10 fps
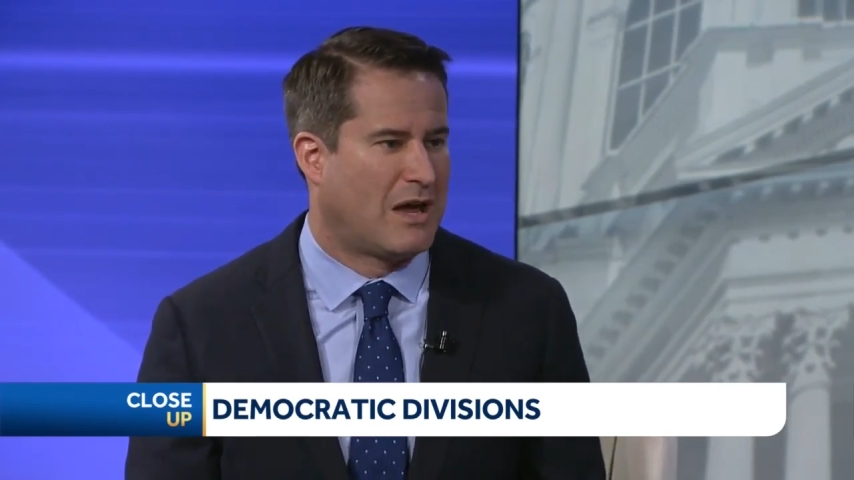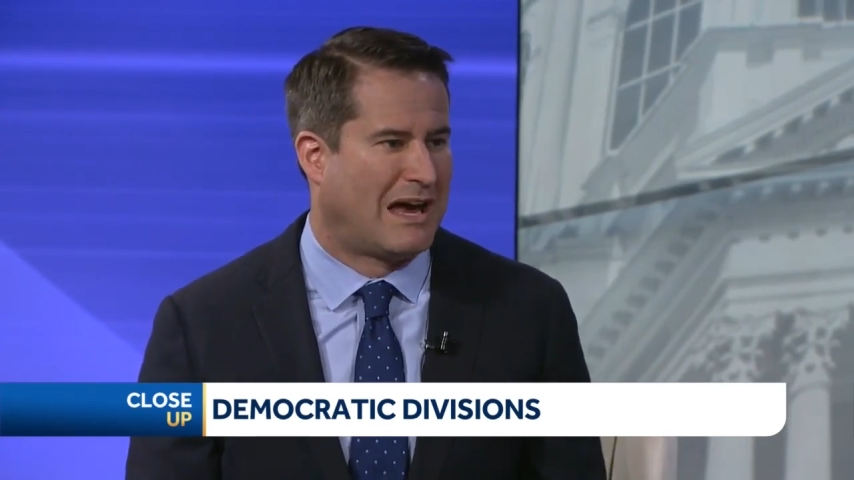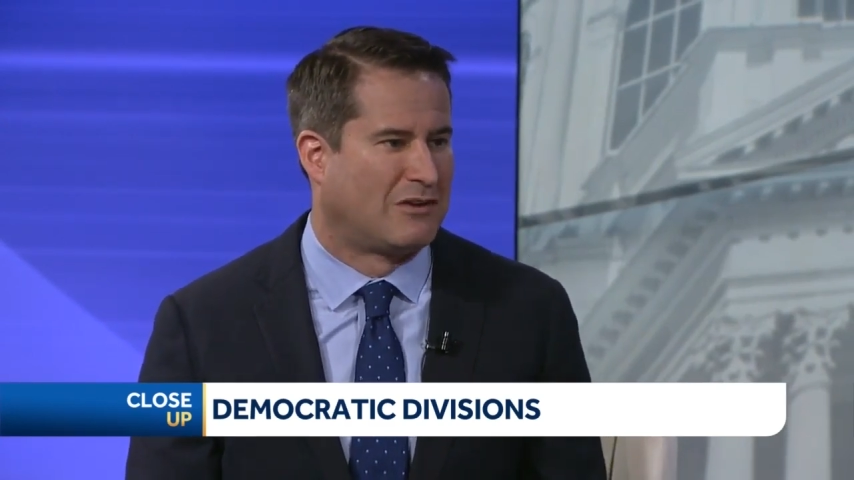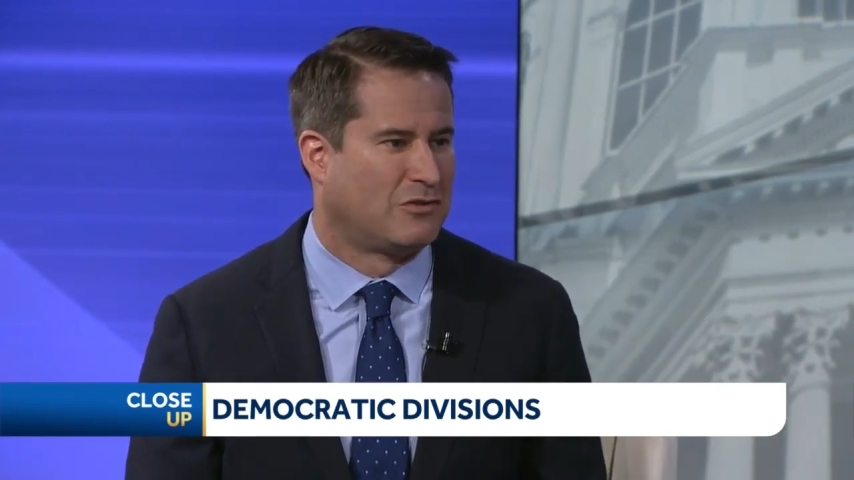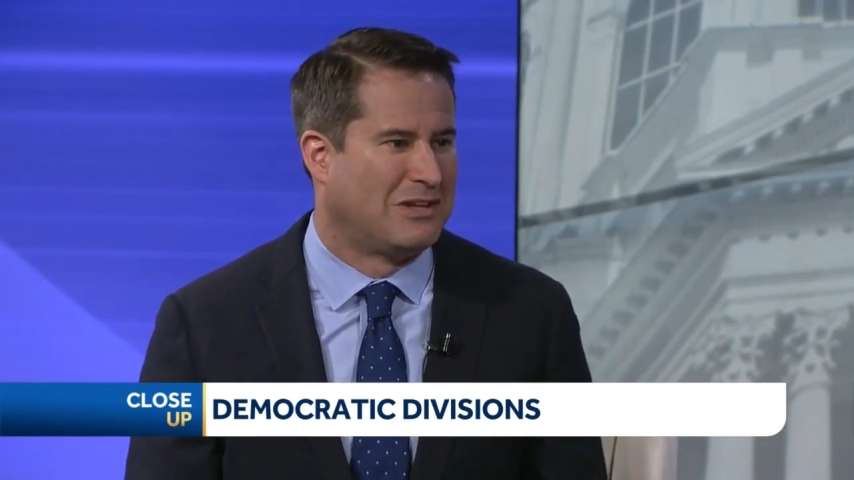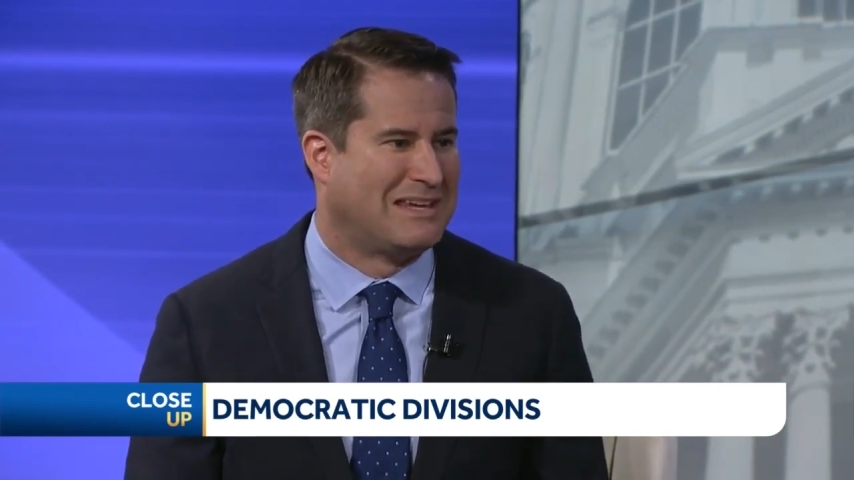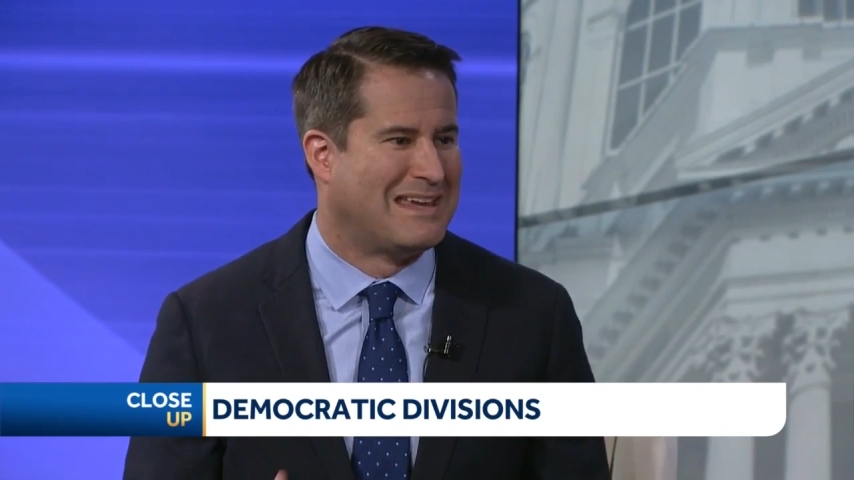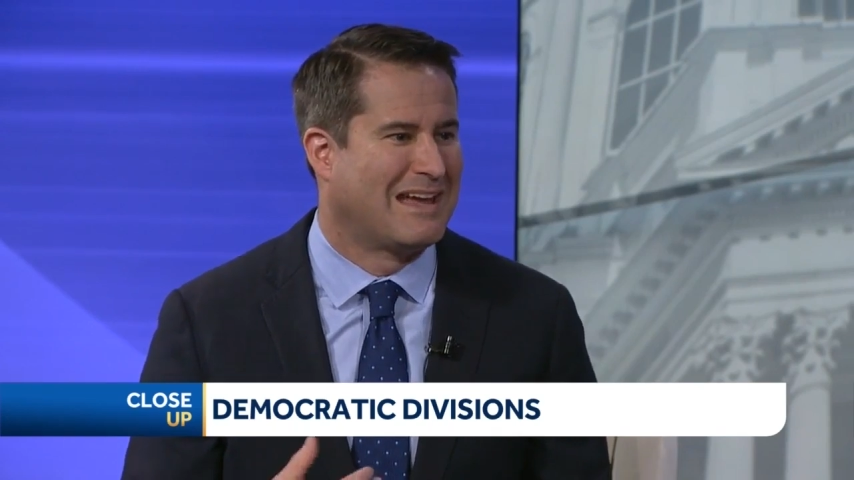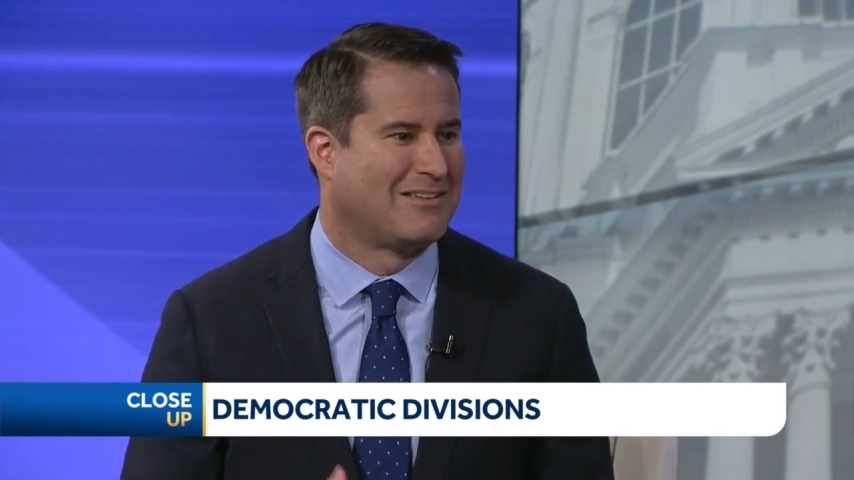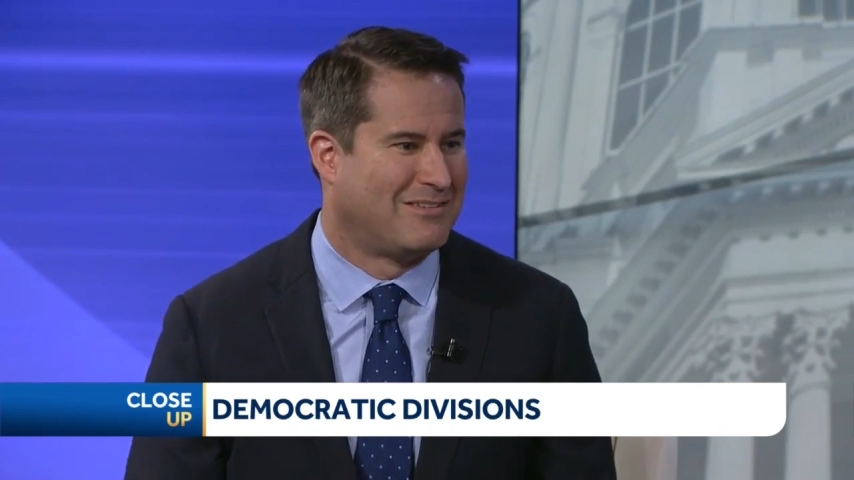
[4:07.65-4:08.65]
actually
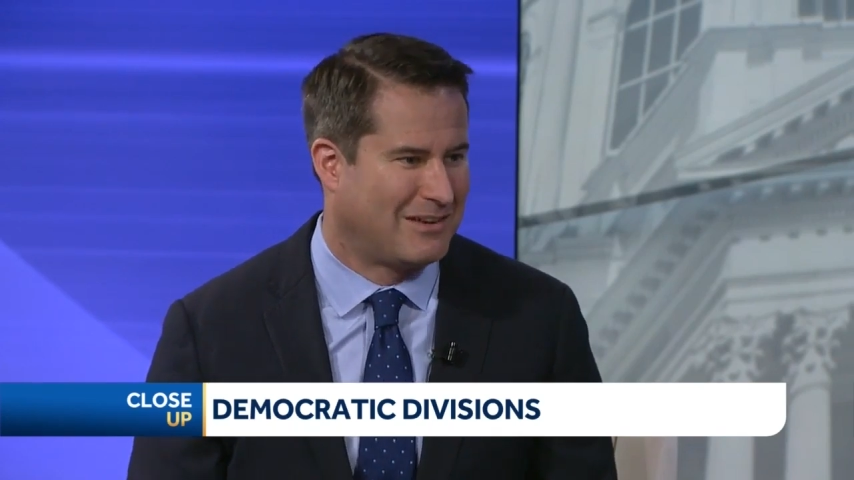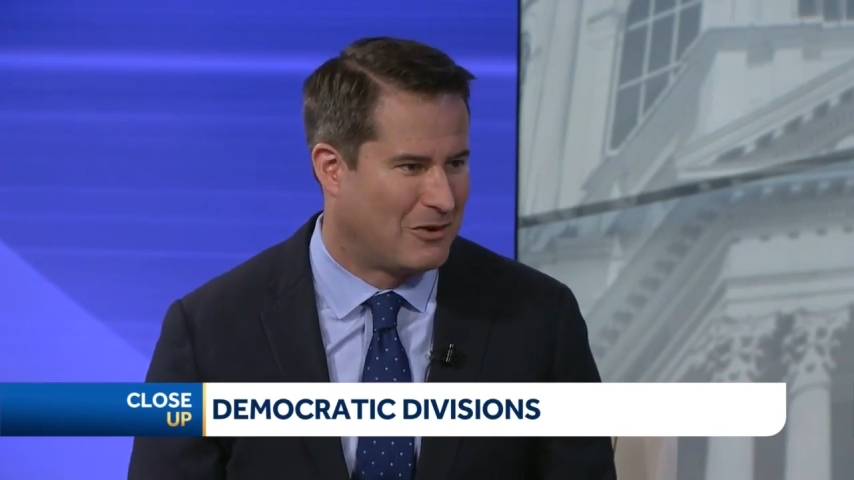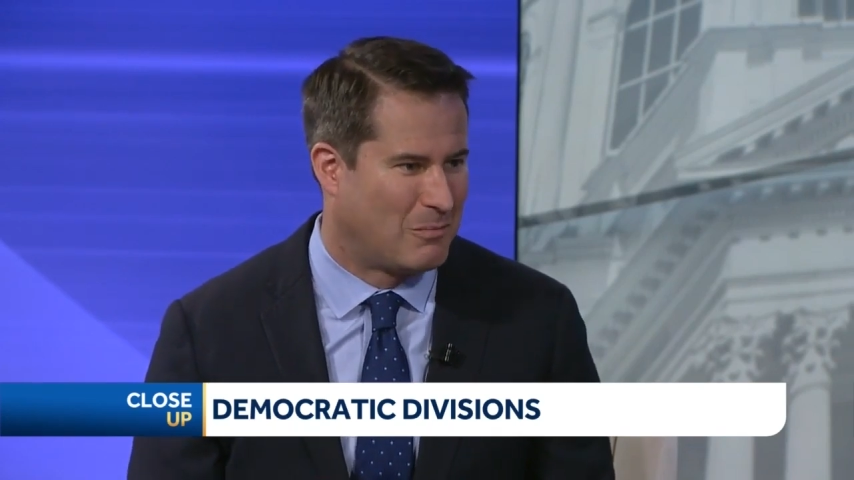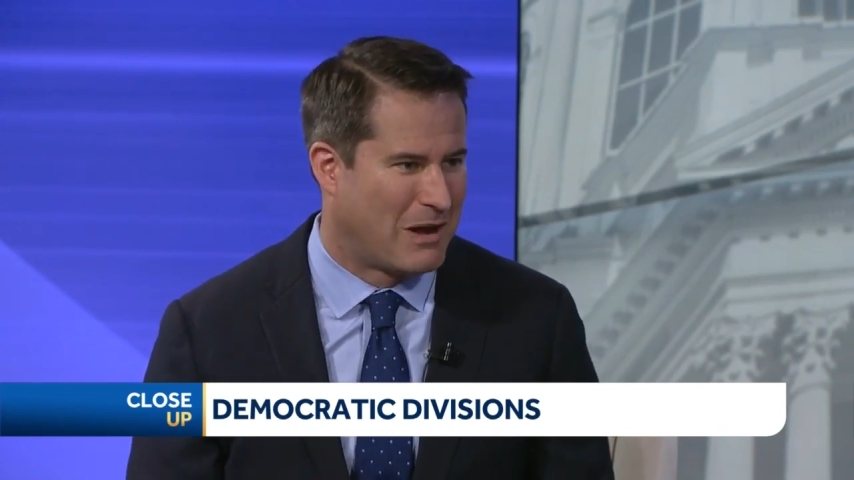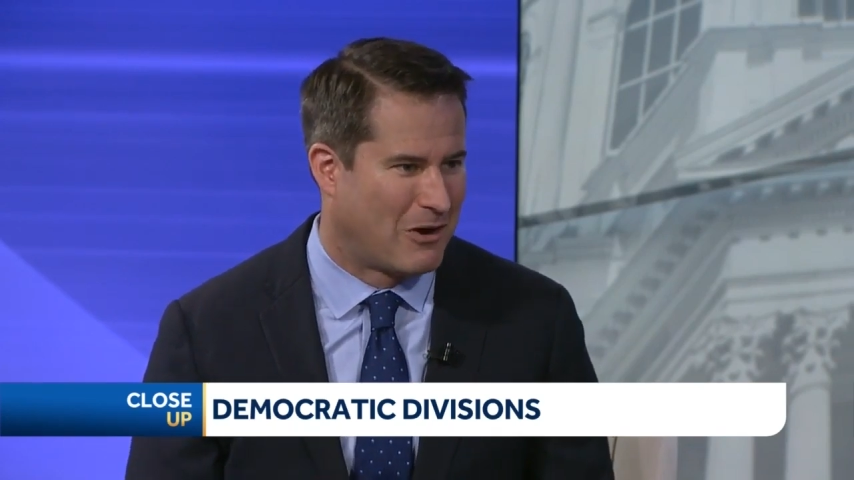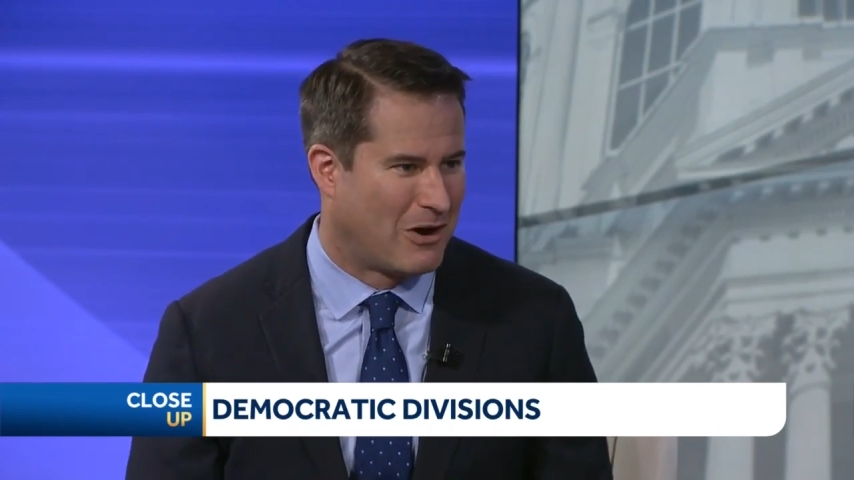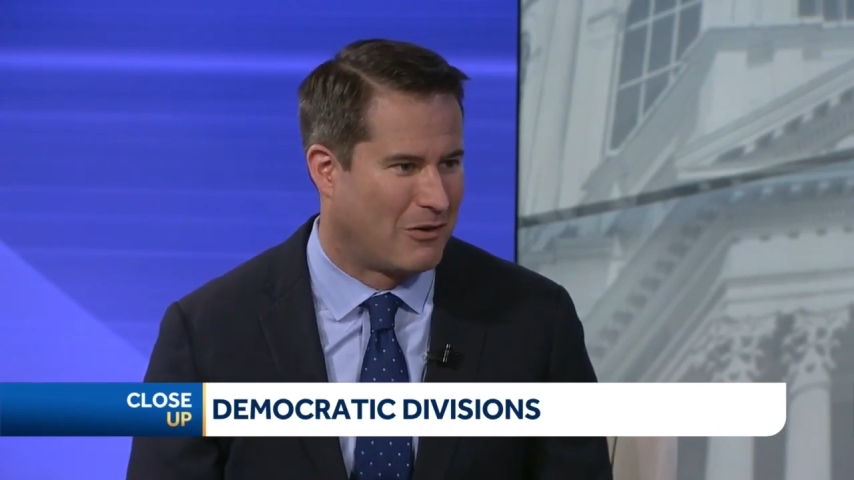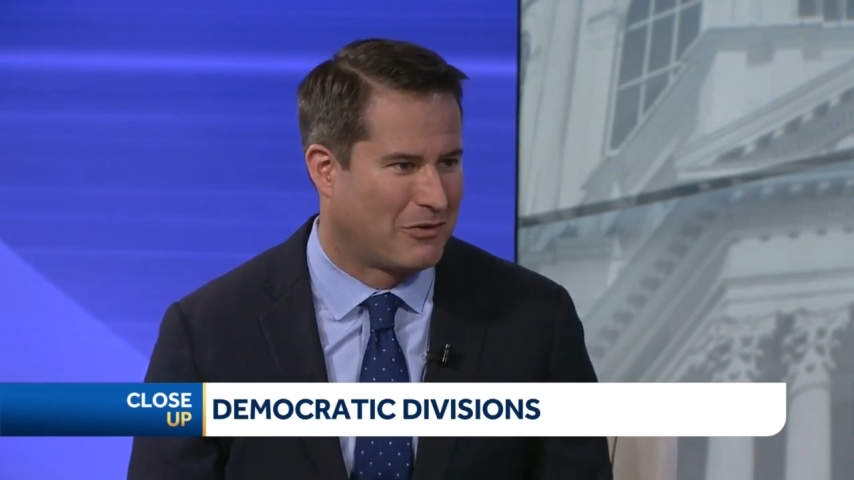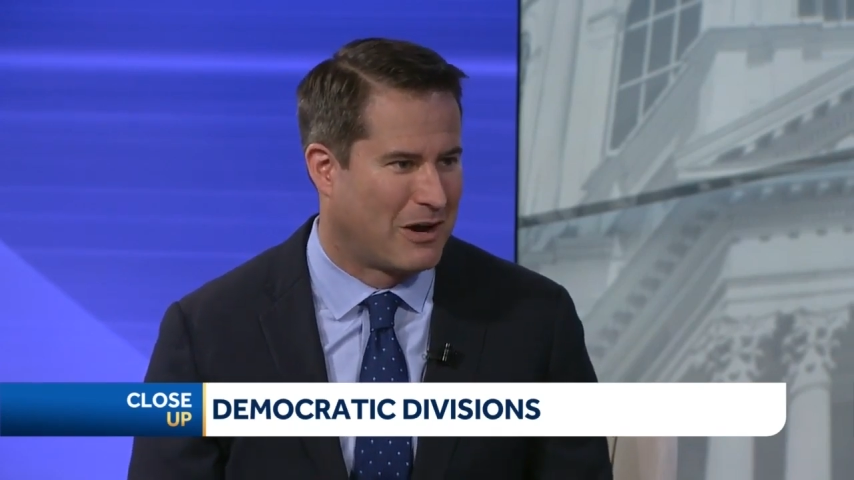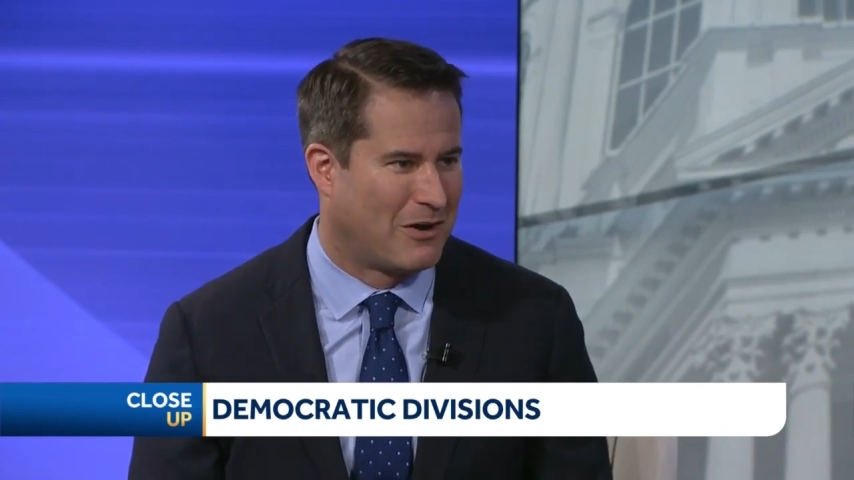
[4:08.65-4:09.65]
gets single-payer
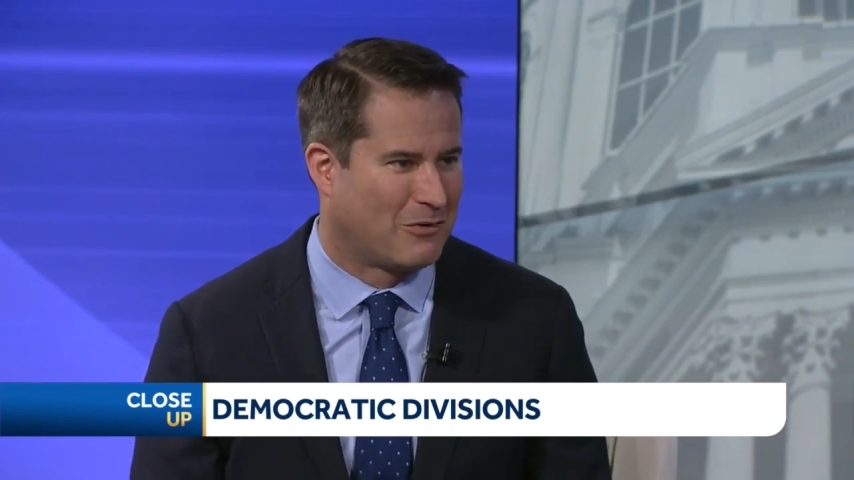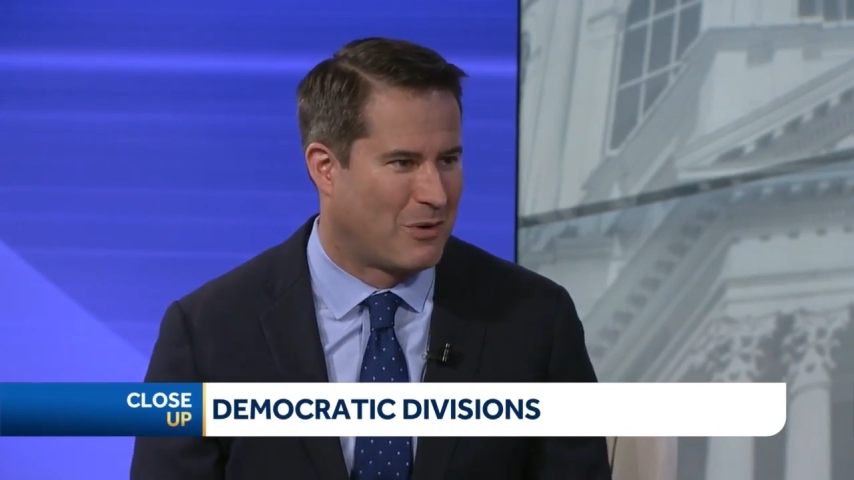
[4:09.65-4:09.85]
health care,